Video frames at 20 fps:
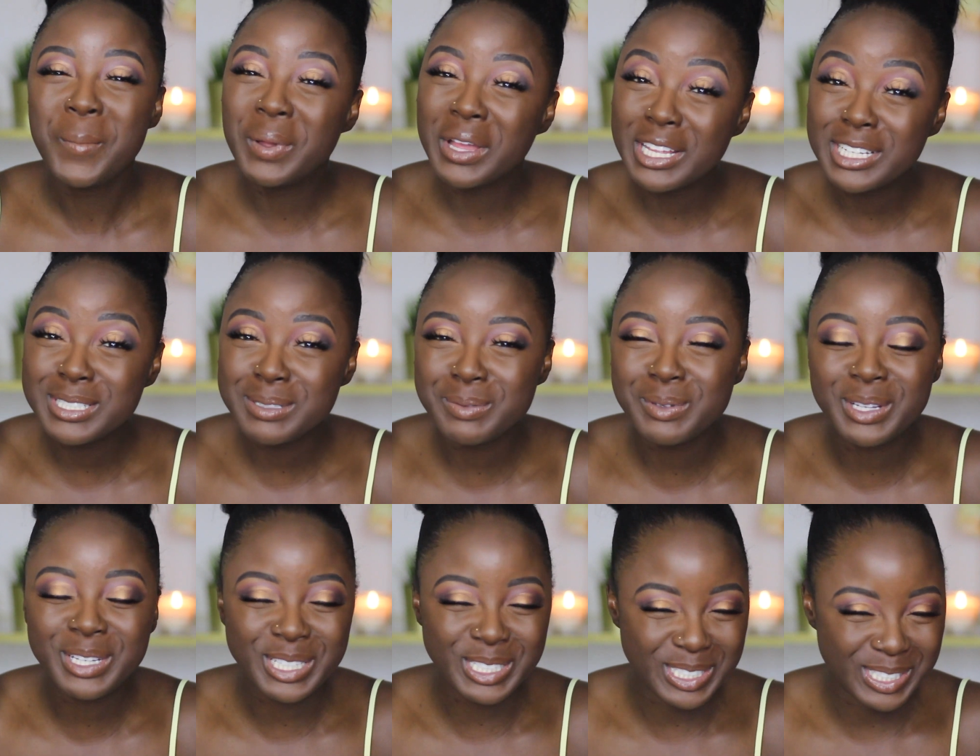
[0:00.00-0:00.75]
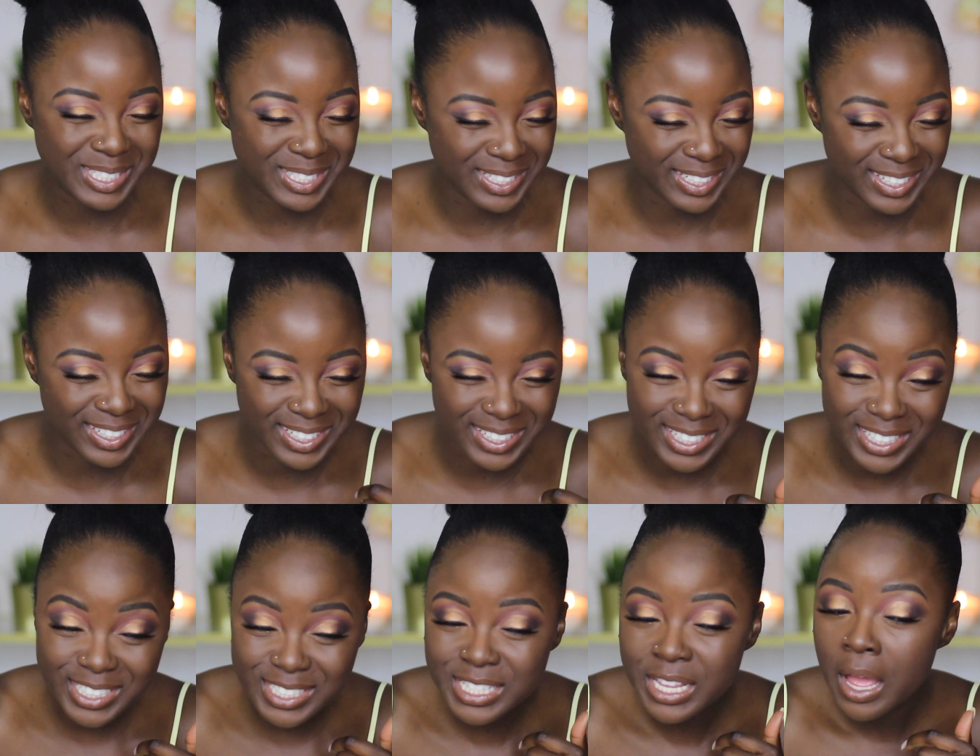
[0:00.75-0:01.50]
buildable
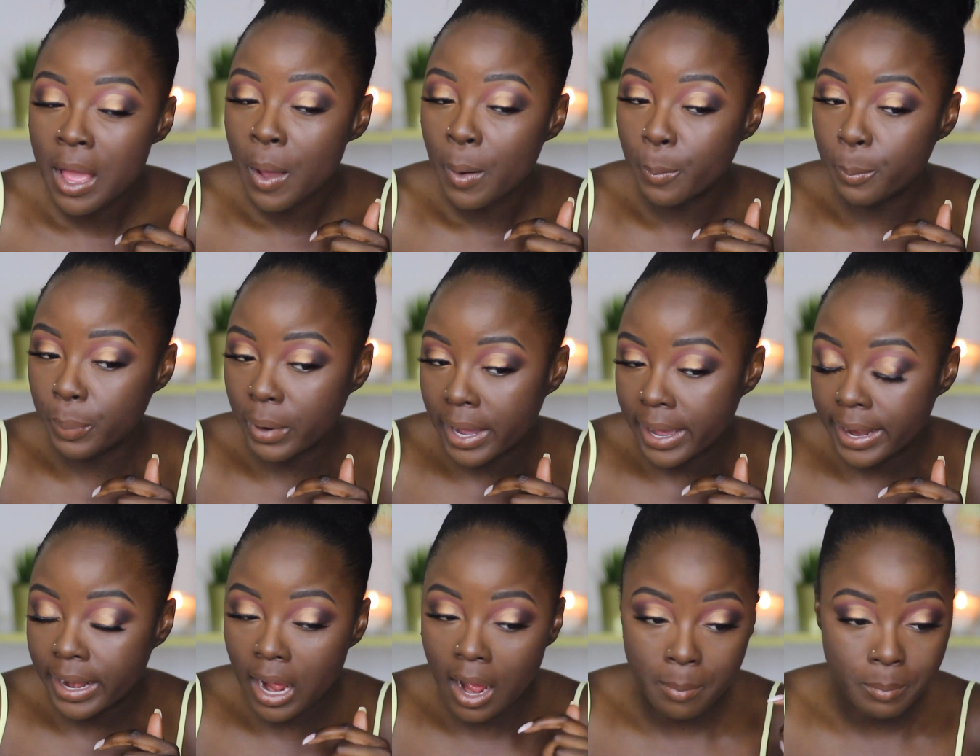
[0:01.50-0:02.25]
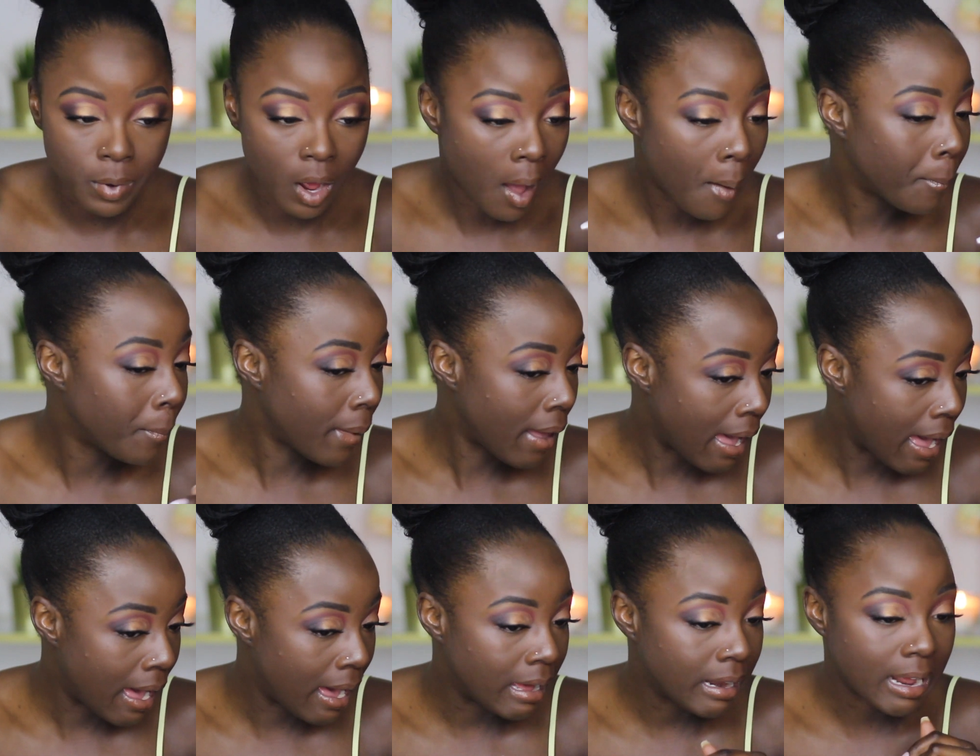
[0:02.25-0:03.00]
concealers, but I'm not
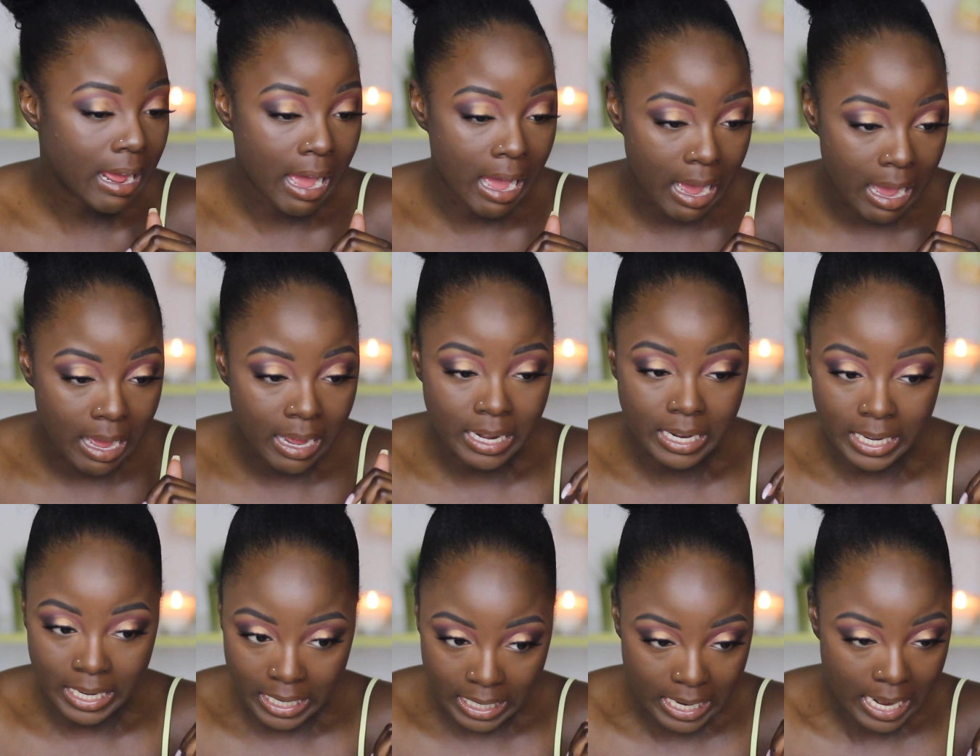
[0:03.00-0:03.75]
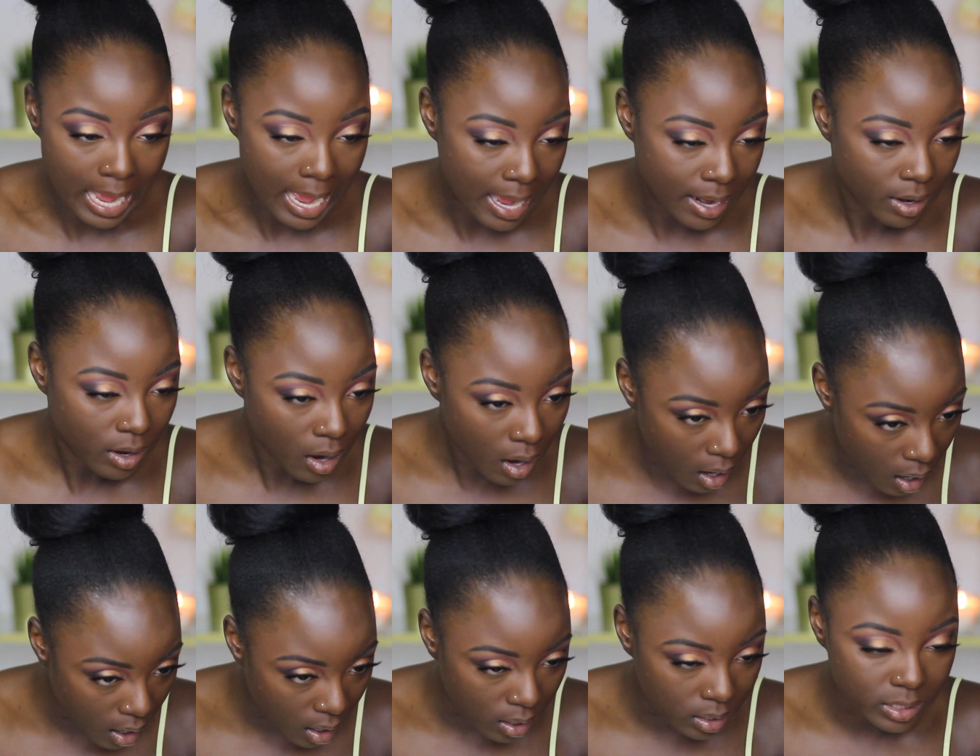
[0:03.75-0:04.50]
mad at it at
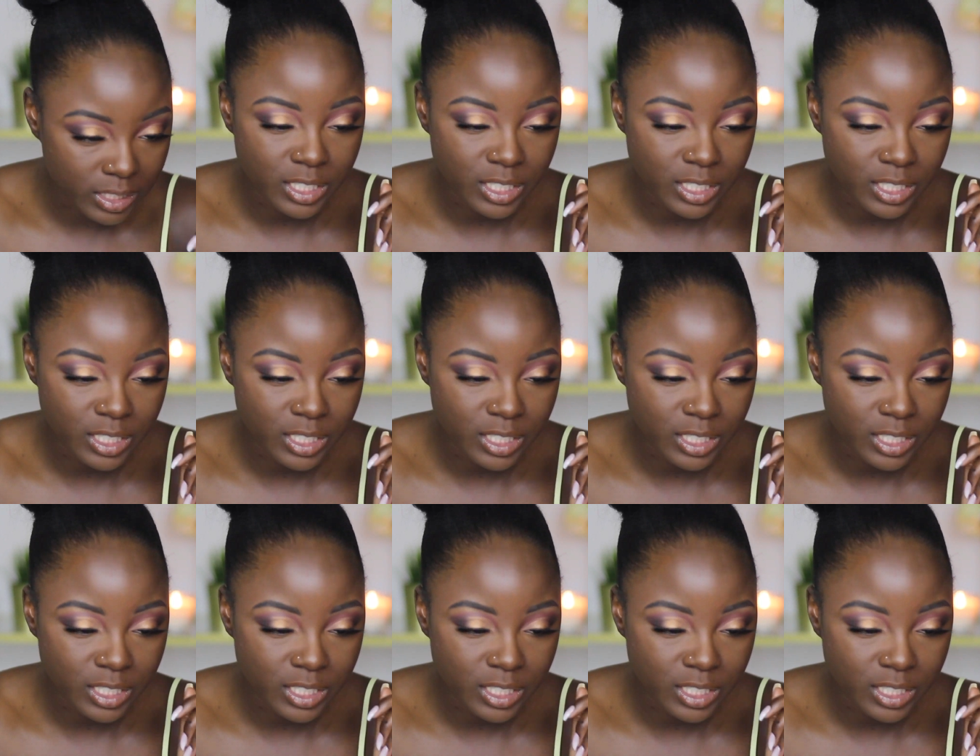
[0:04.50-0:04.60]
all.